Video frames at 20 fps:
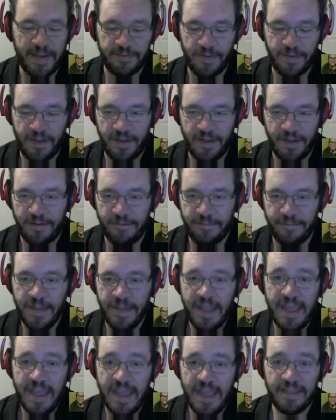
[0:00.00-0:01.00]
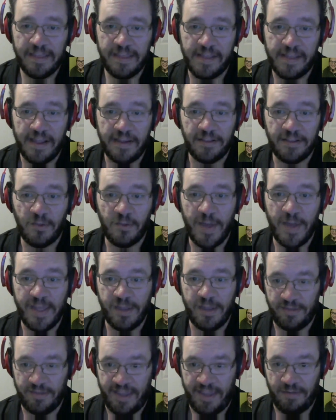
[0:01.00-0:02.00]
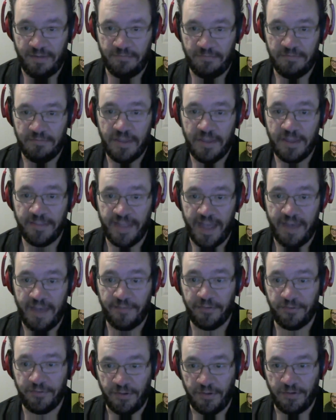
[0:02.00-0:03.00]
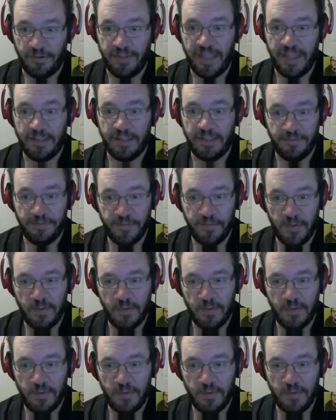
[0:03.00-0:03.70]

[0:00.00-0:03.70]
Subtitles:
of it's not going to weigh you down in the afternoon, and it's food.